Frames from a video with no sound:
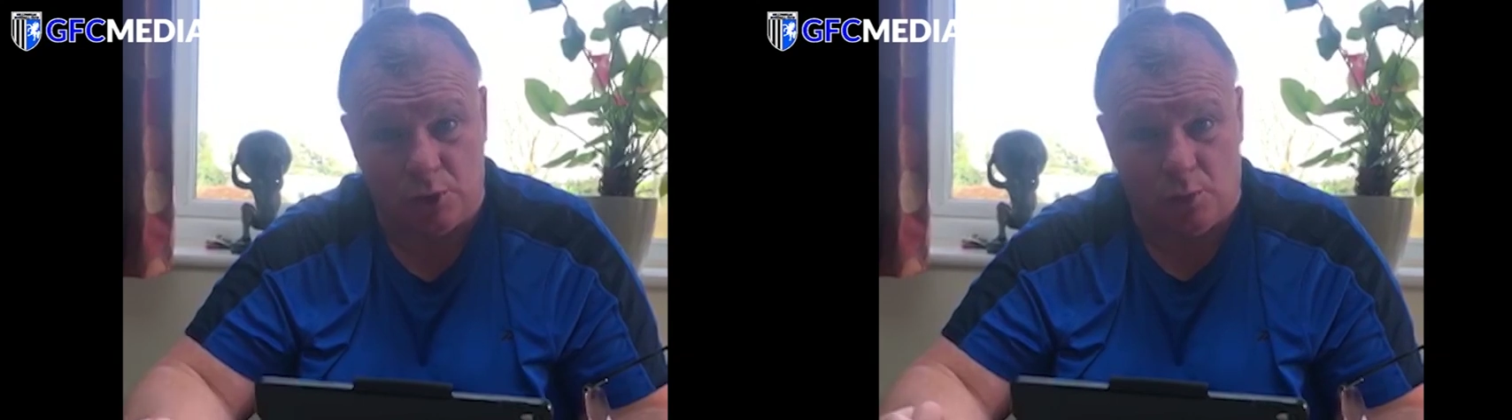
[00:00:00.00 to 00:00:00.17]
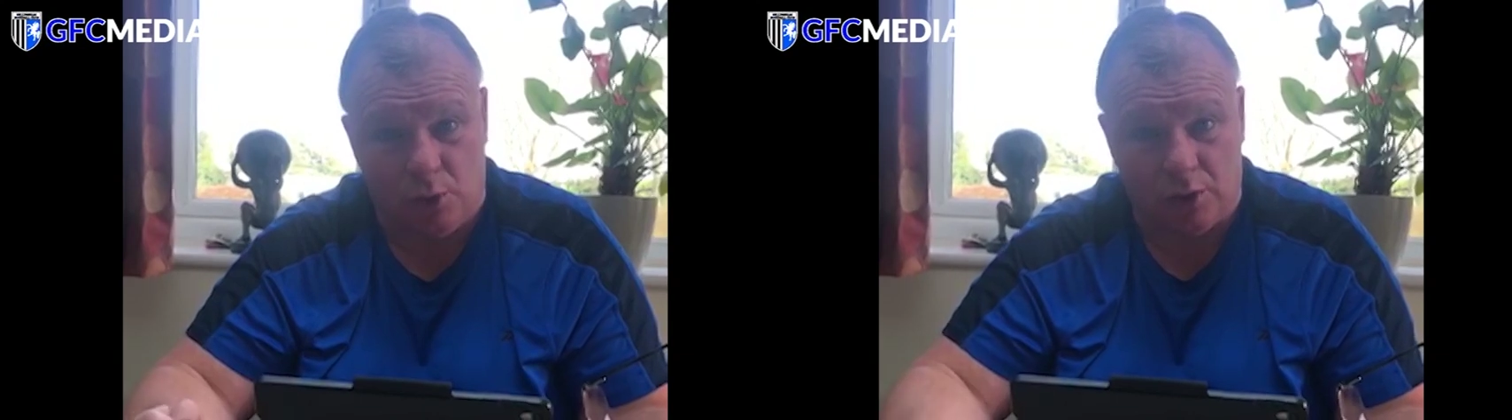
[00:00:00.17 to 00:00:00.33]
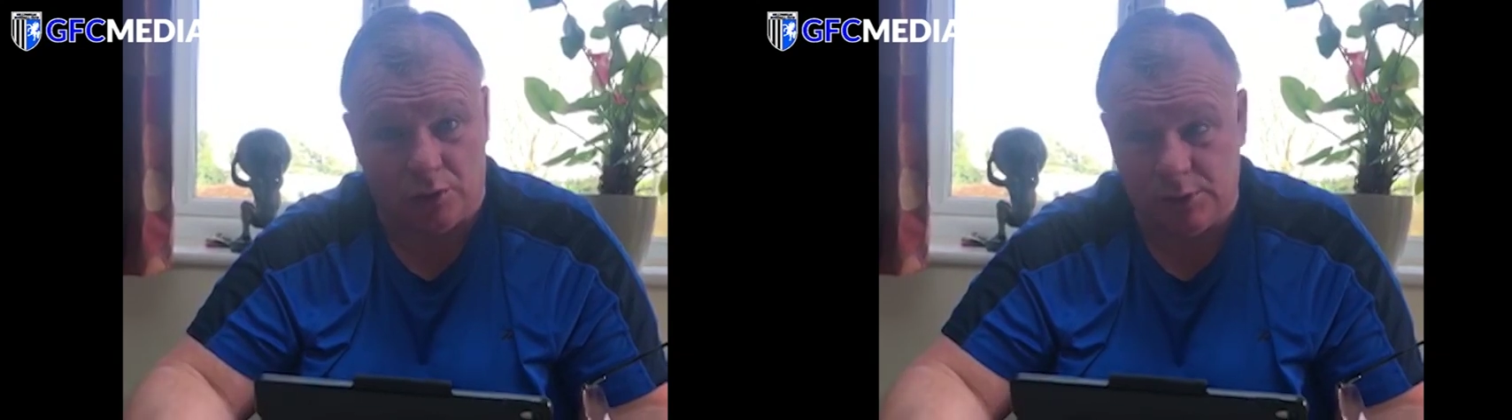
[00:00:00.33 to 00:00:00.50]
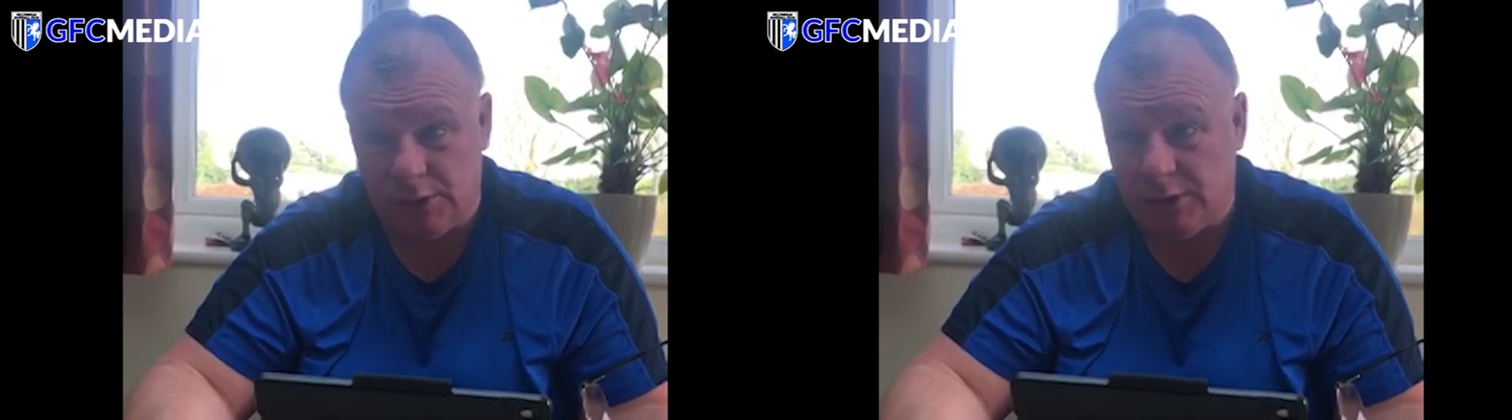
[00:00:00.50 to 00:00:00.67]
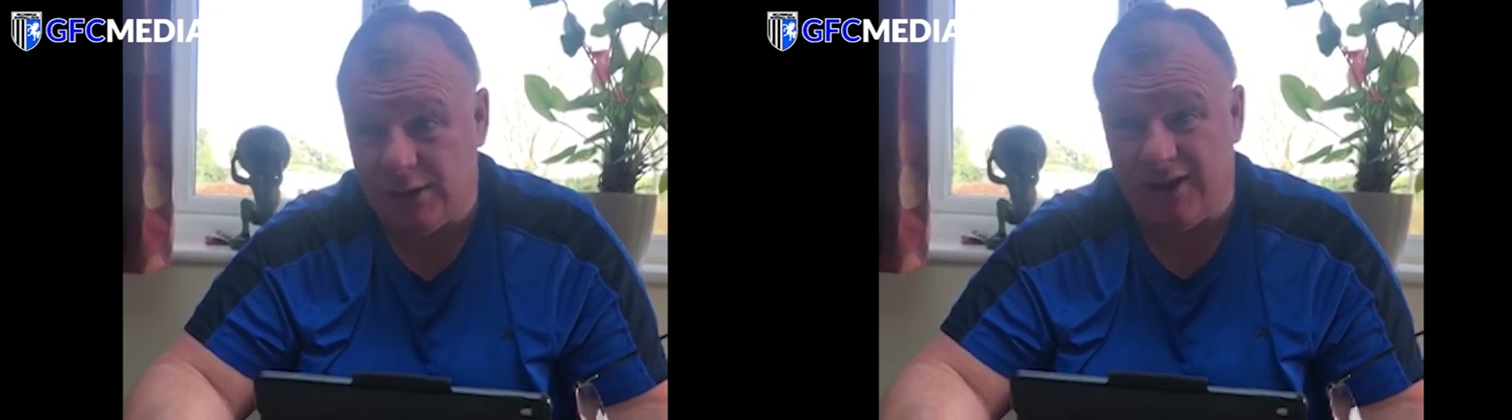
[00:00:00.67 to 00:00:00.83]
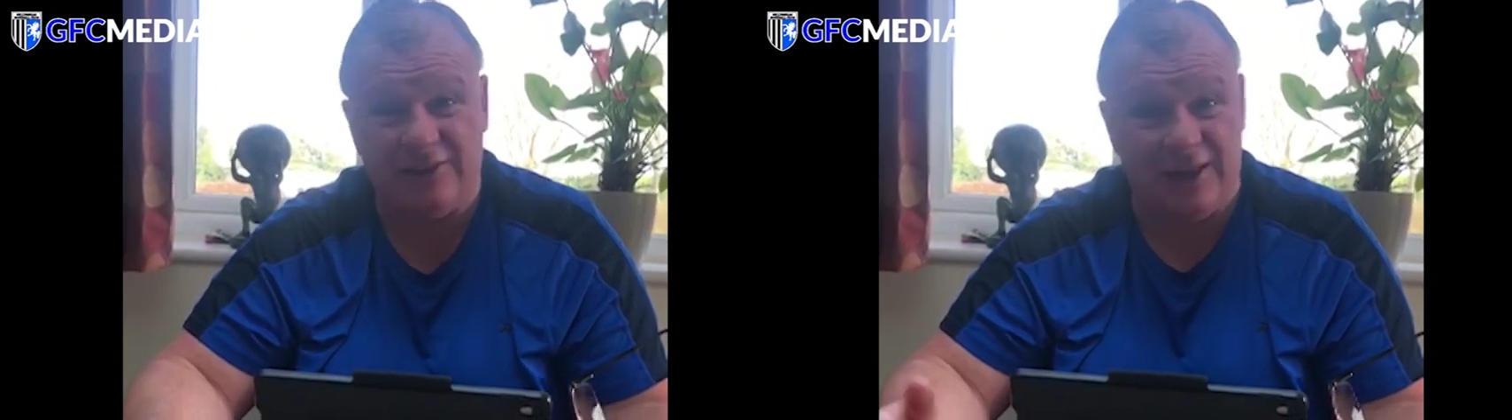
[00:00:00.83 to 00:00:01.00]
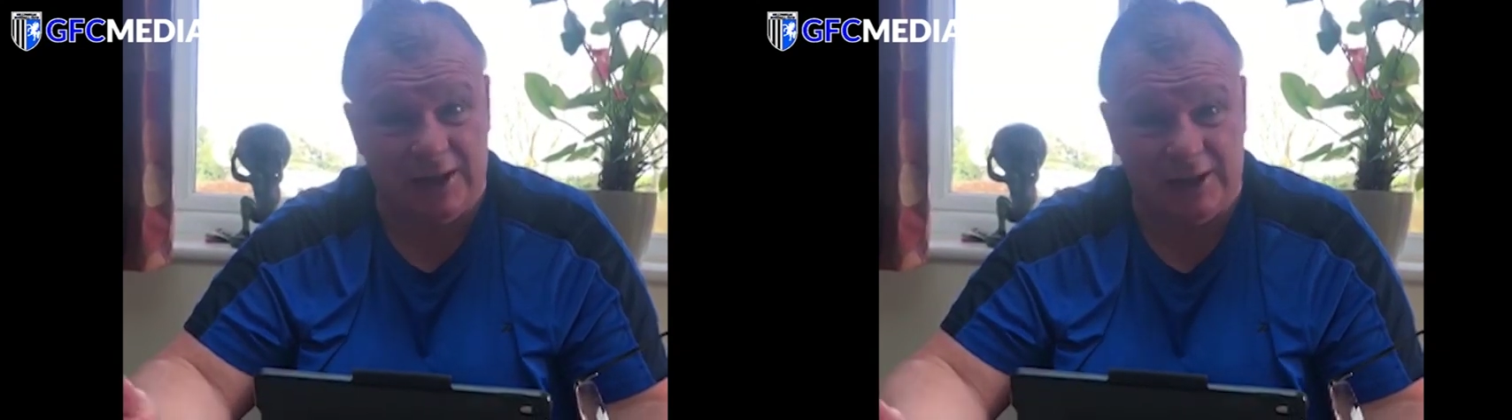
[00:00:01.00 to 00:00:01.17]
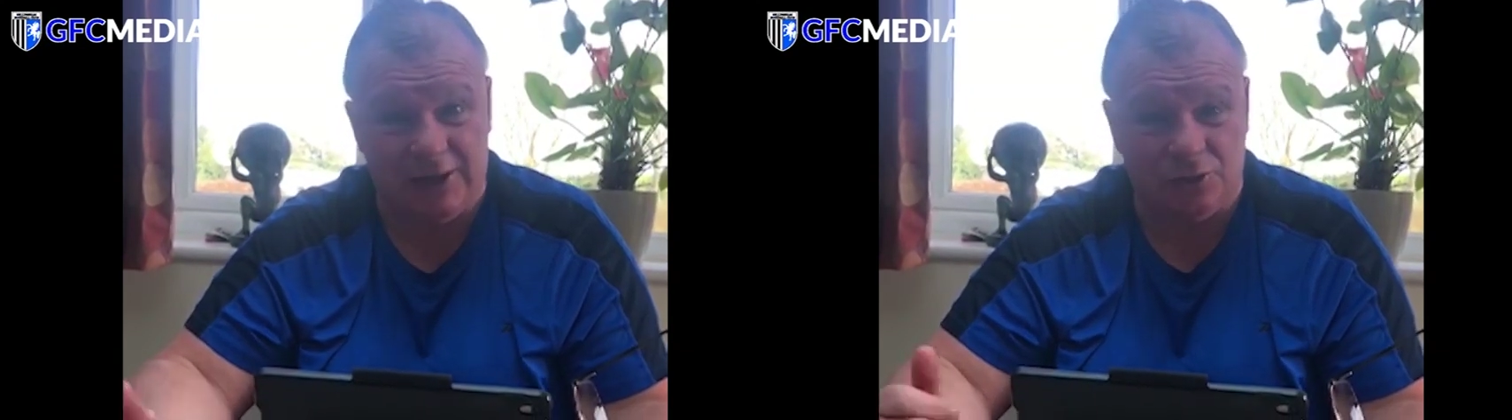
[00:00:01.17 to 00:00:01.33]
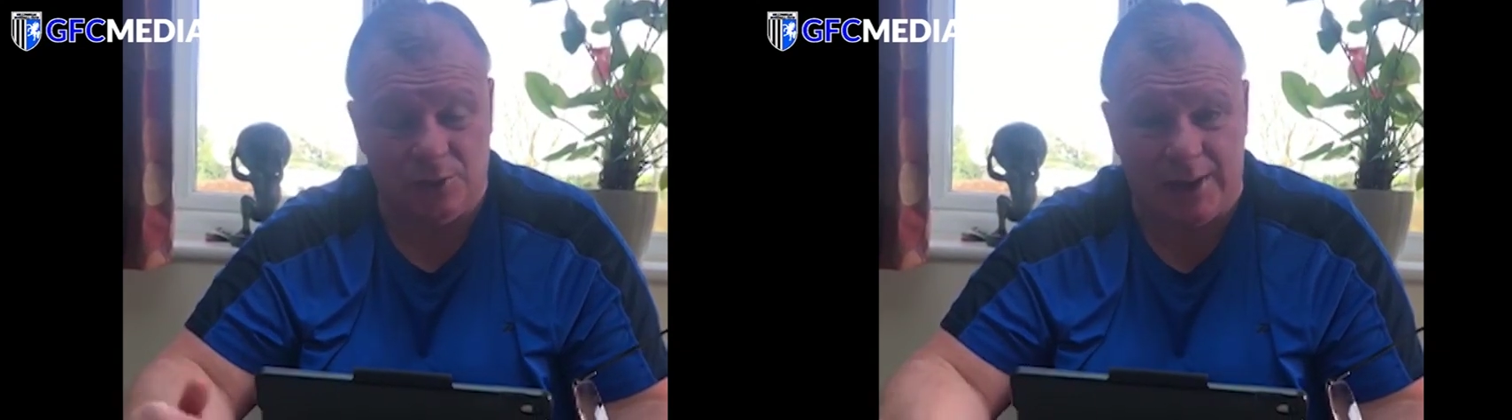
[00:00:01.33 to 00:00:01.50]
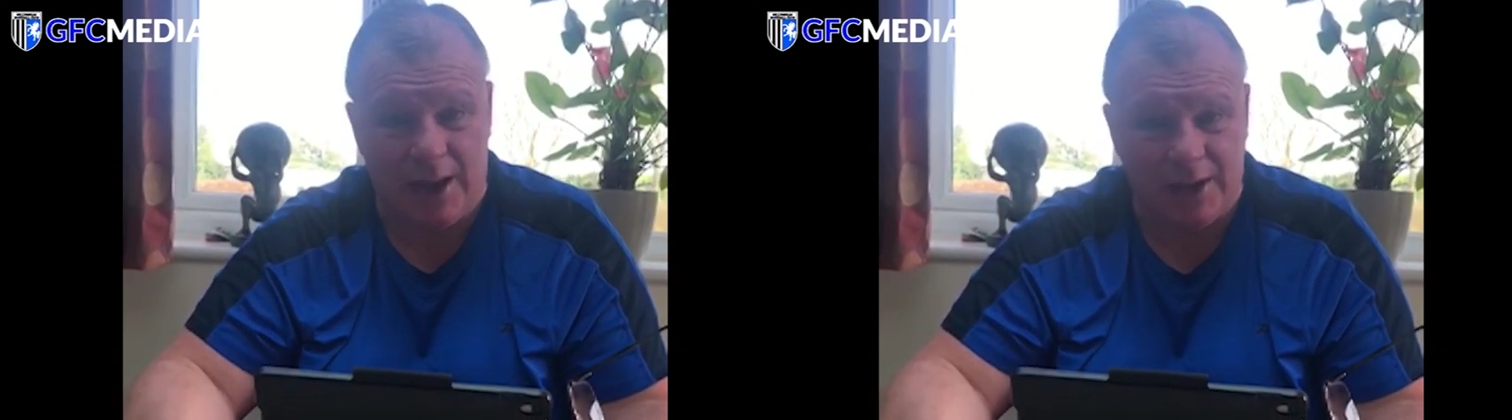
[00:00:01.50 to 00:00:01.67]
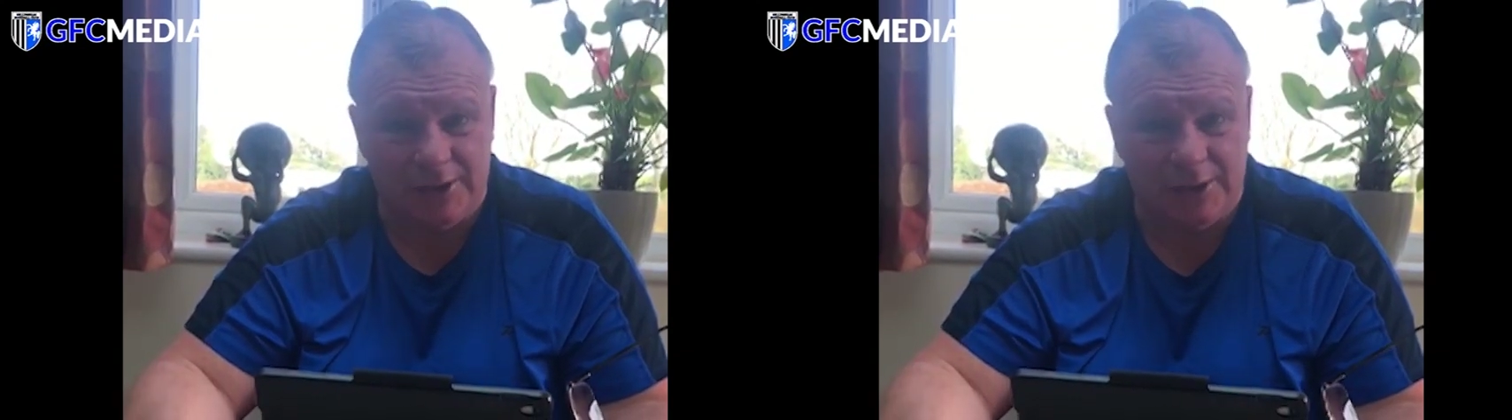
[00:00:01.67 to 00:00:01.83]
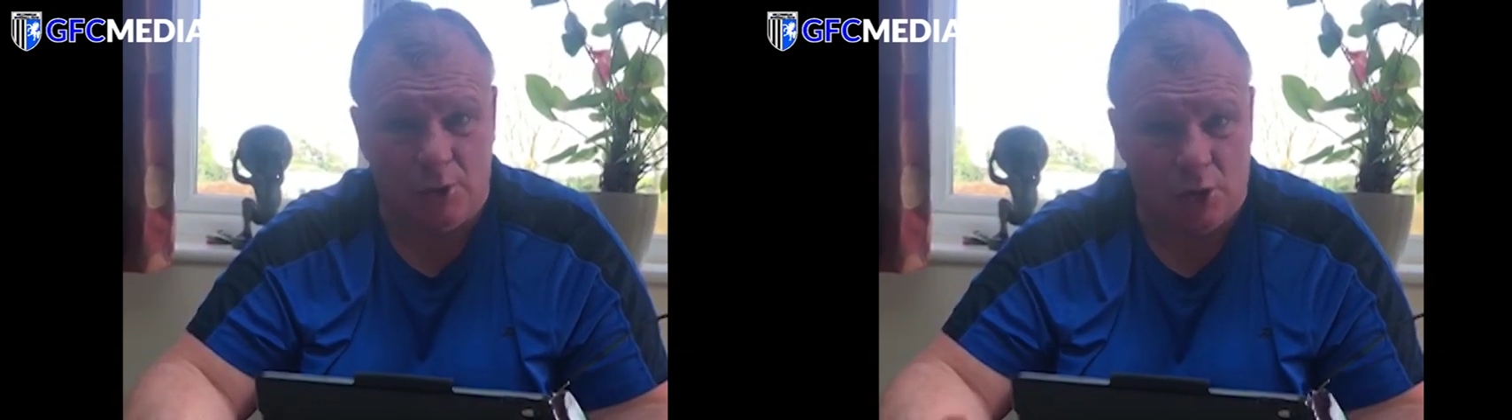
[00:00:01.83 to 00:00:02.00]
the walk as early as we can
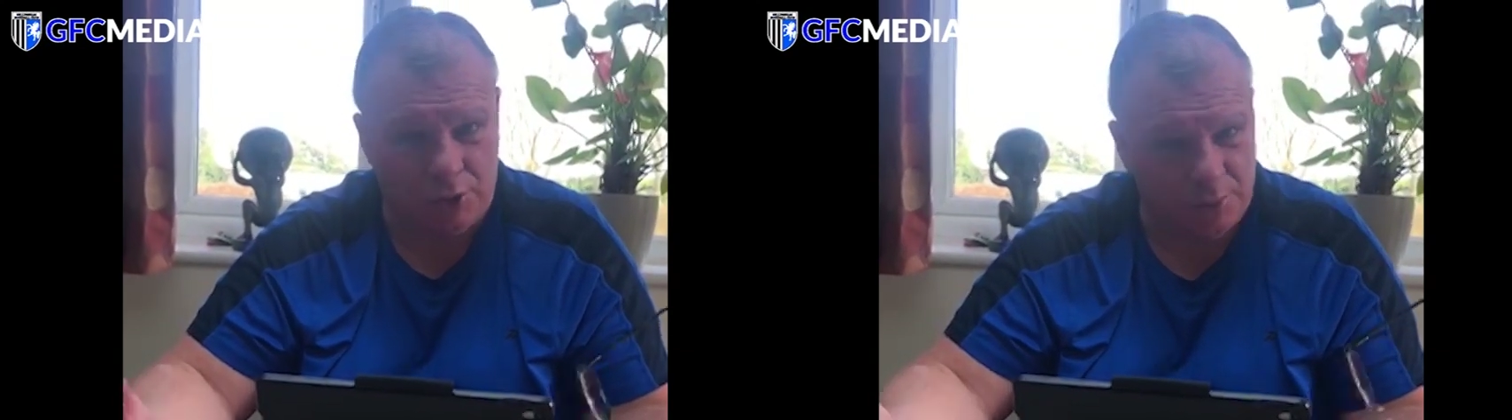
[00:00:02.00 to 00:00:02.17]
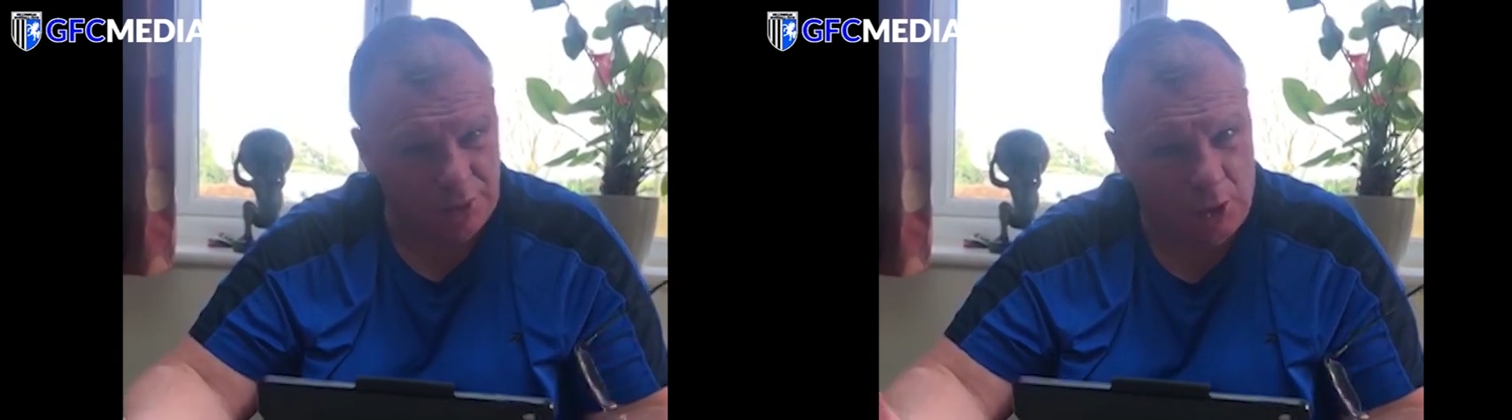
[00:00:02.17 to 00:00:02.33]
in the morning,